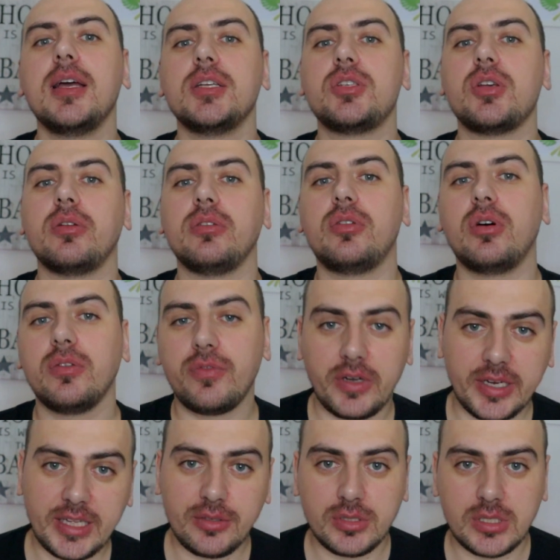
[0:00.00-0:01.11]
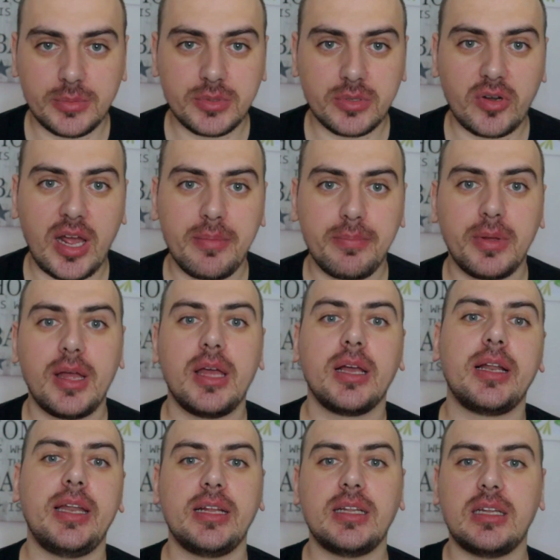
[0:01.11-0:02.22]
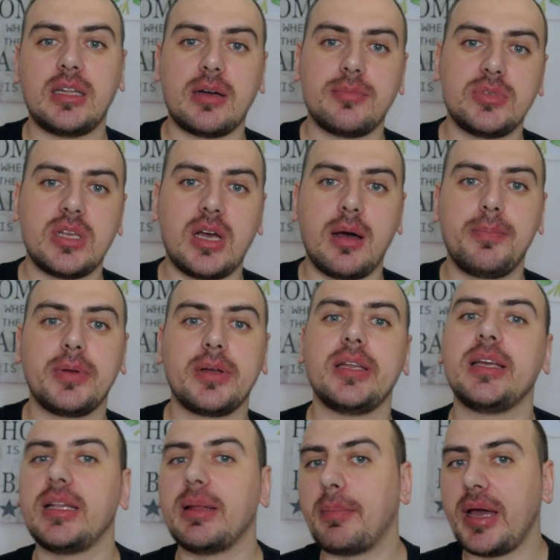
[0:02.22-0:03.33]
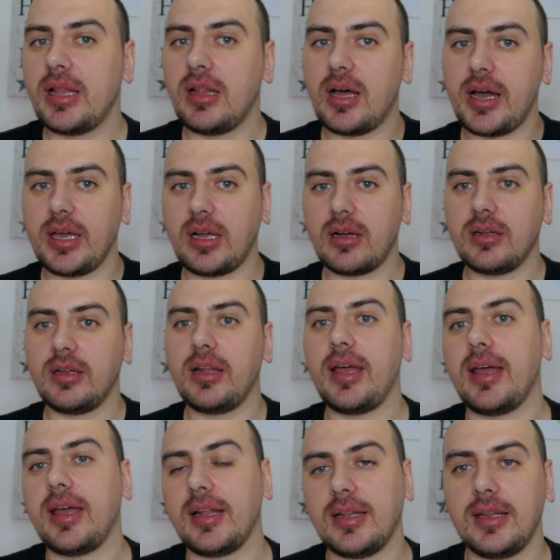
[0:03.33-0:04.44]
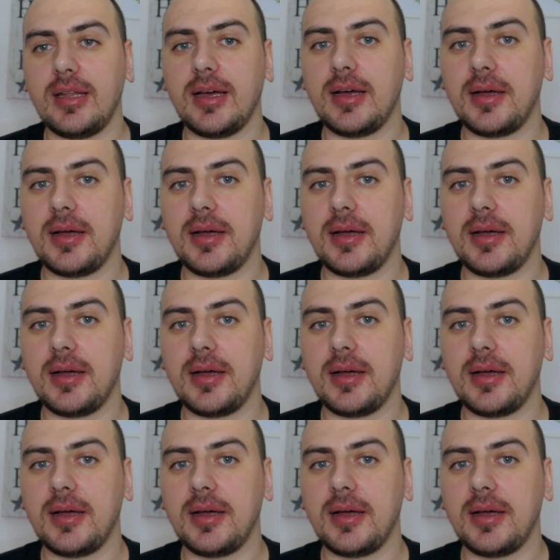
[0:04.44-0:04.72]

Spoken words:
So don't forget to subscribe, click the thumbs up, click the bell icon, and